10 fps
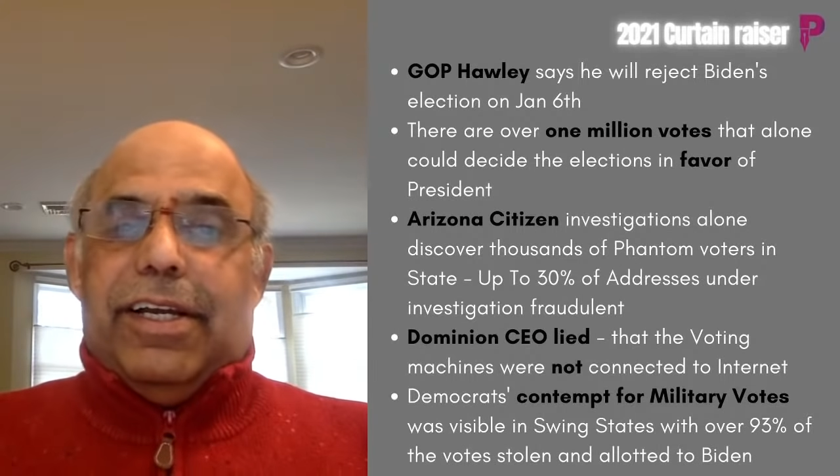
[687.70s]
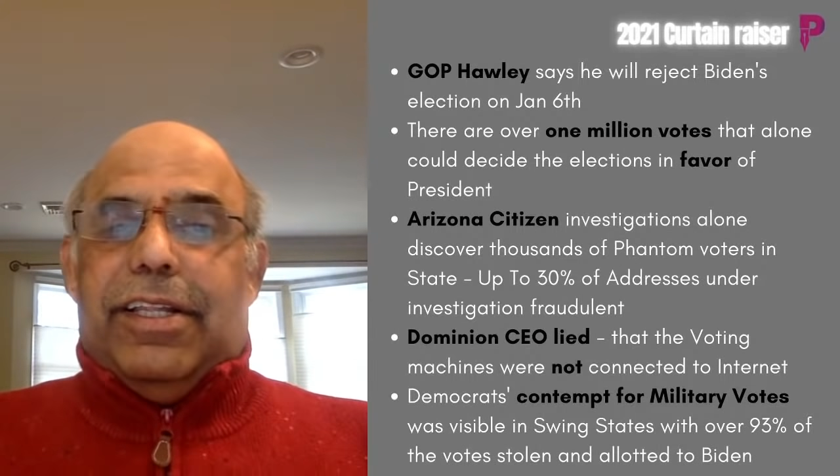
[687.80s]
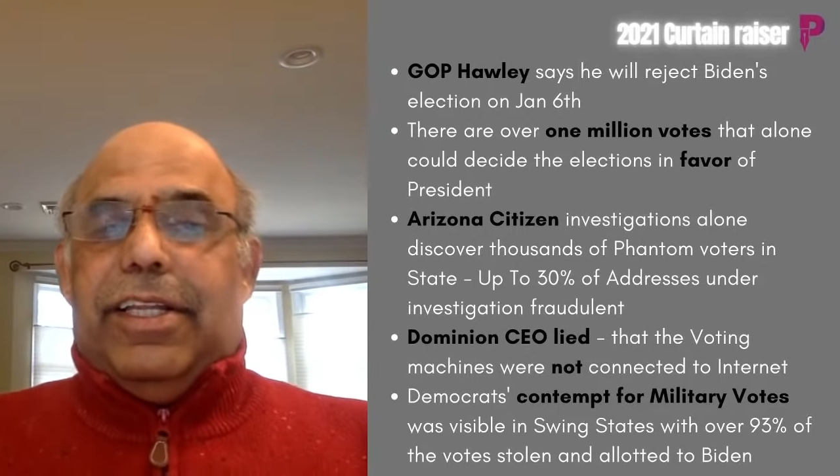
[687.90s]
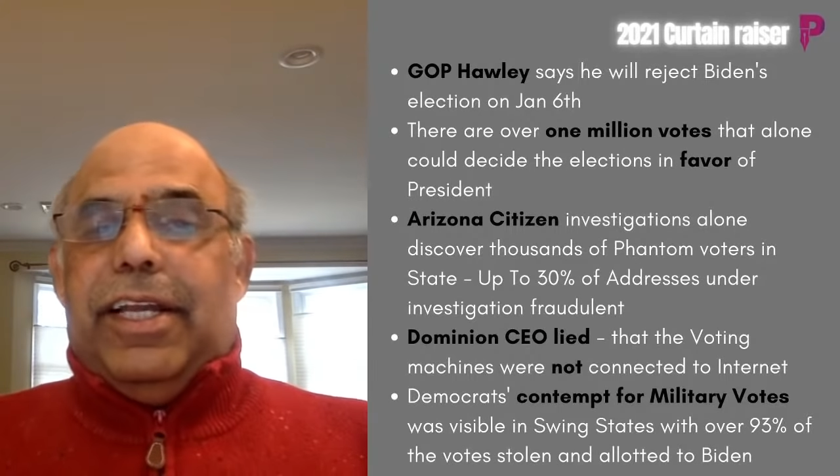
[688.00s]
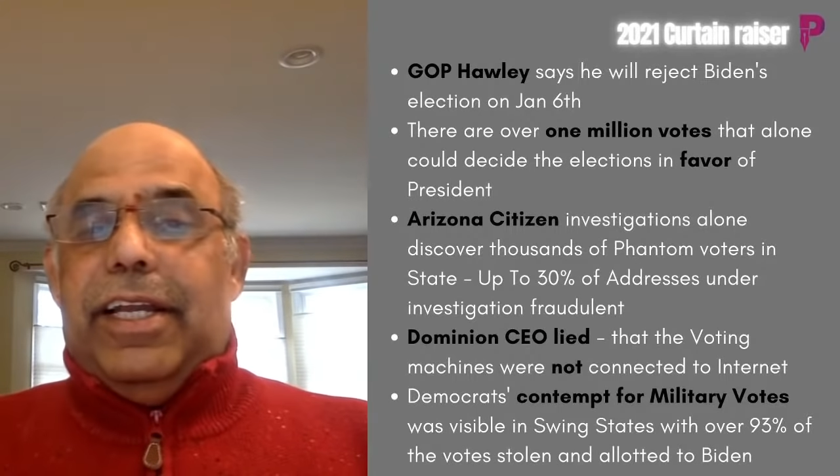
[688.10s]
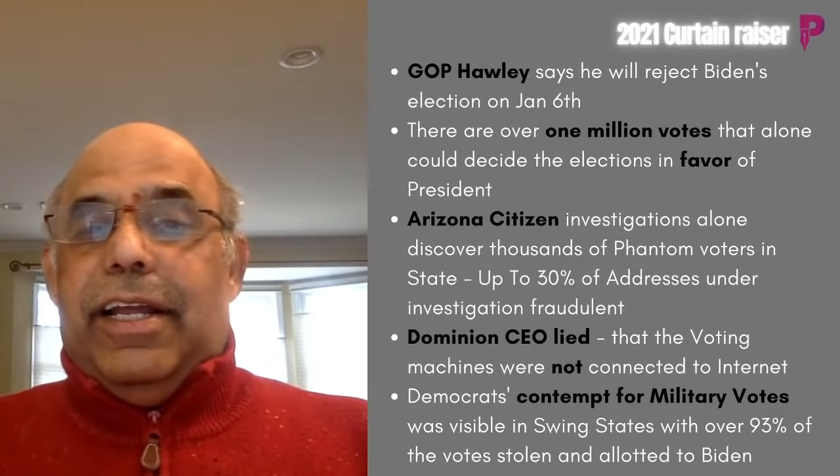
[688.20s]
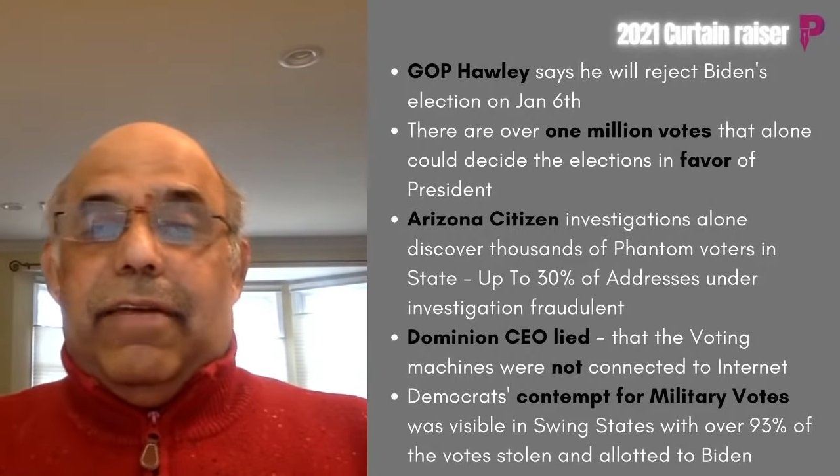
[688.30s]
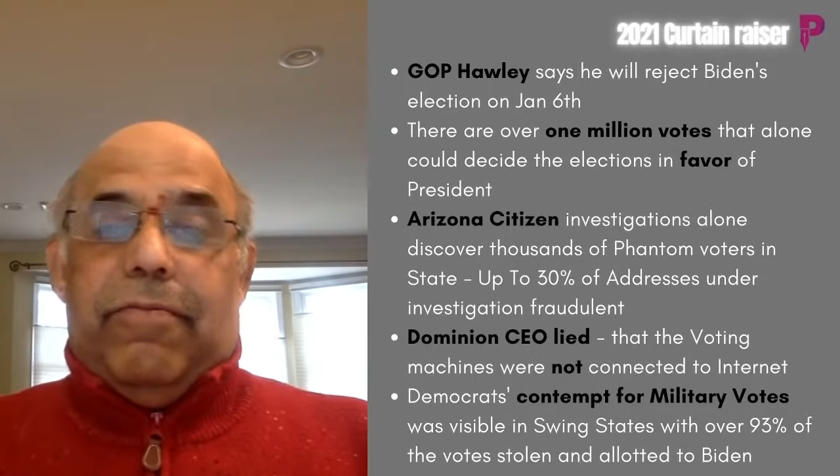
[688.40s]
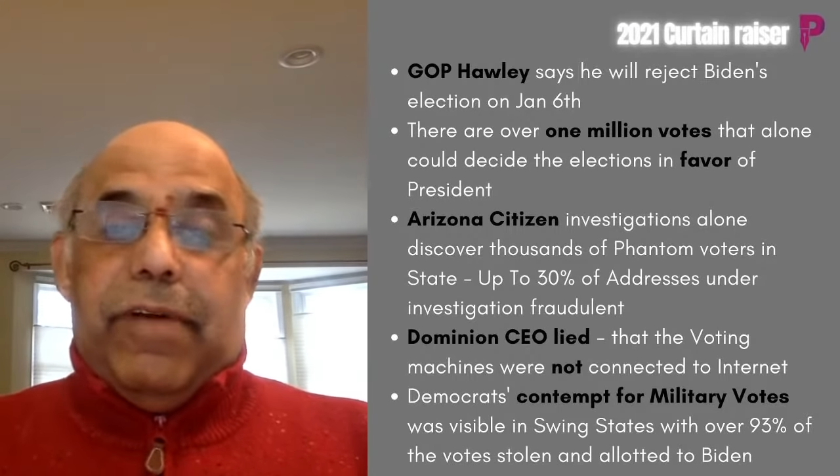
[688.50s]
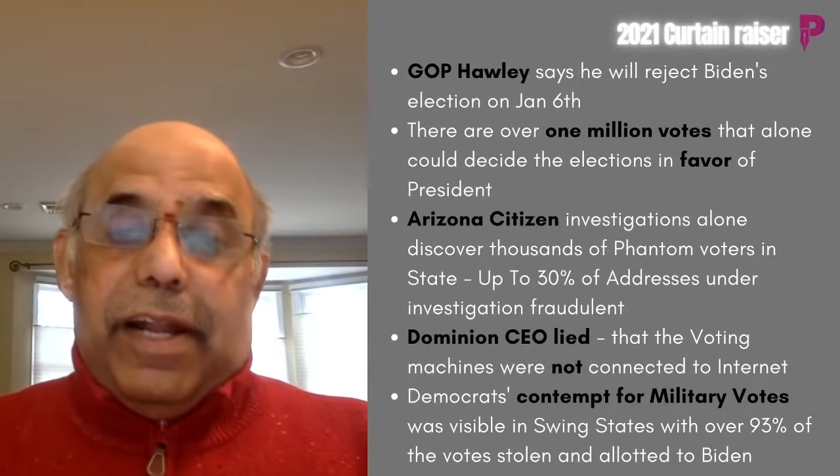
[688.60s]

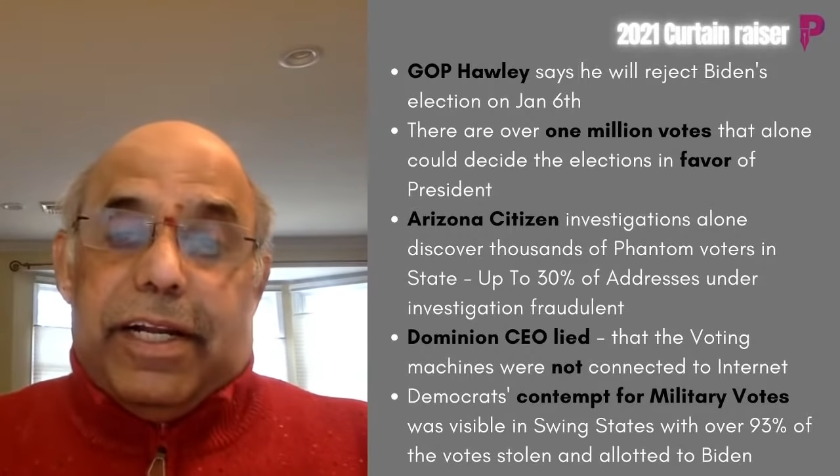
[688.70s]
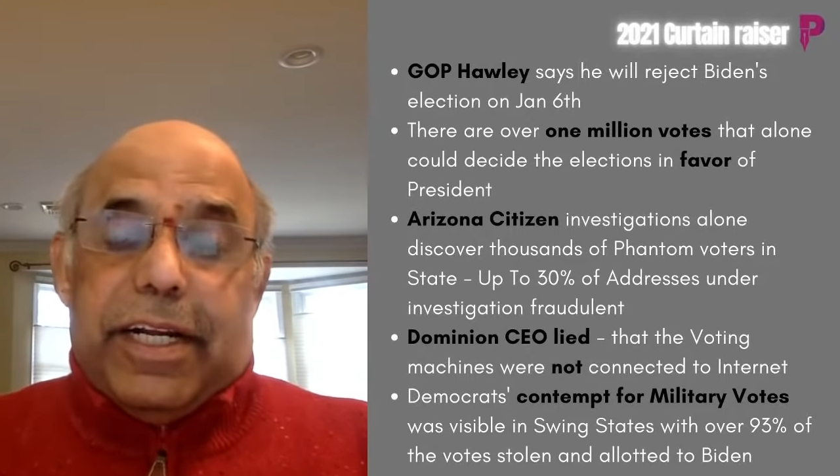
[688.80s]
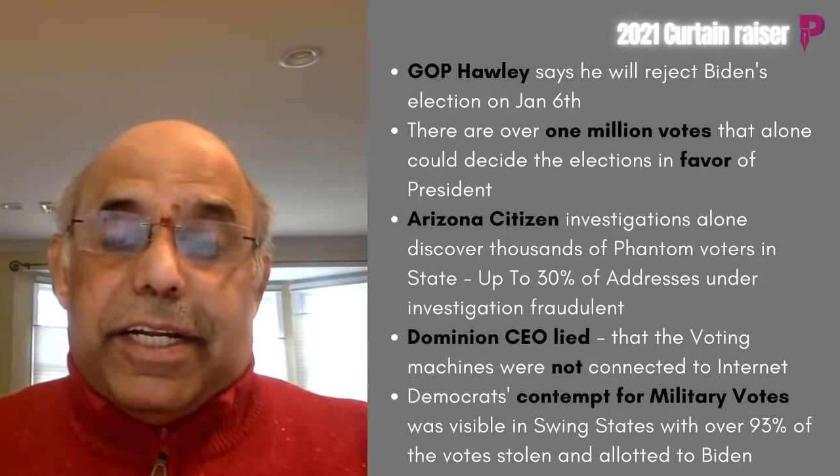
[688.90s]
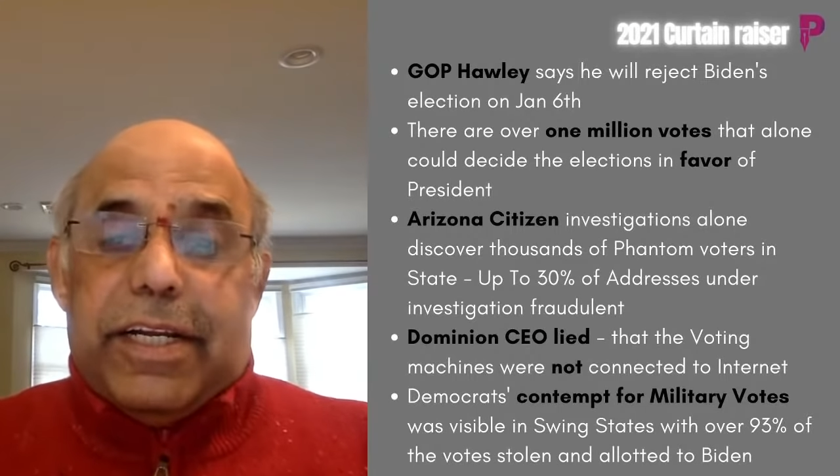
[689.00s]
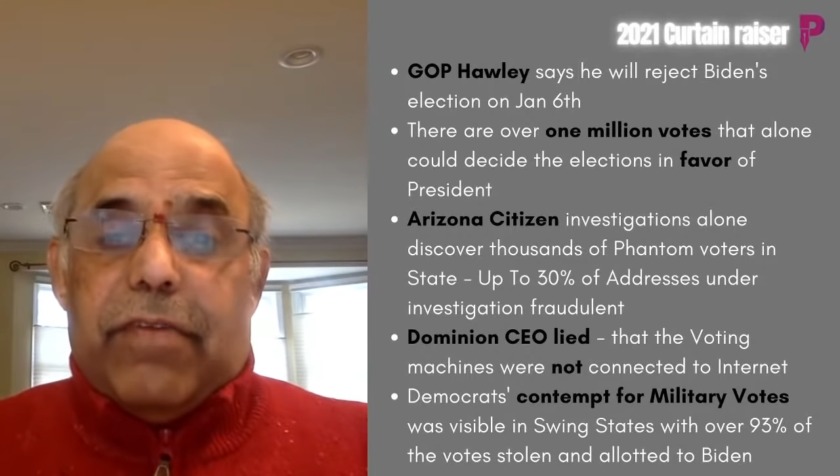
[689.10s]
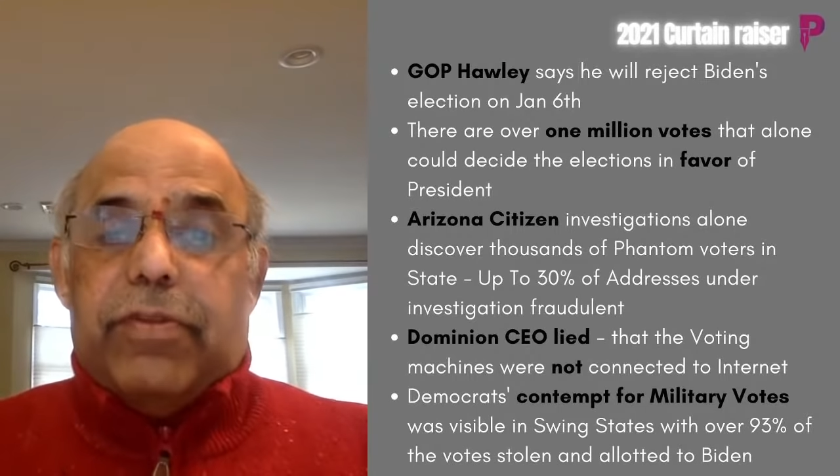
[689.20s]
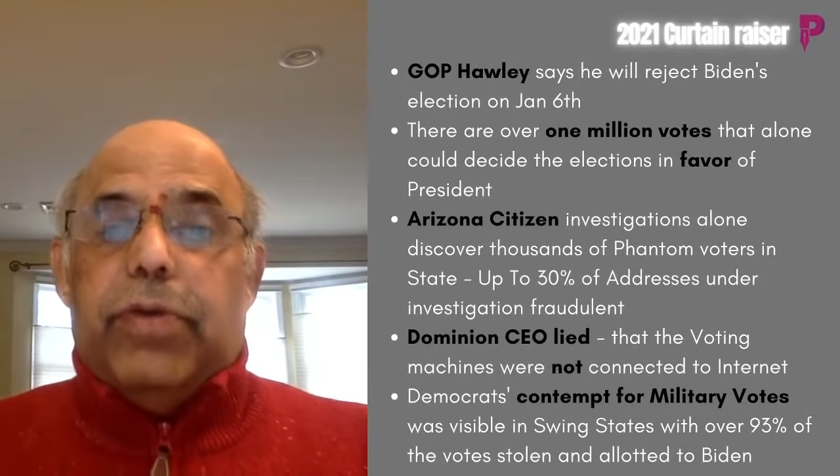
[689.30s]
the validity of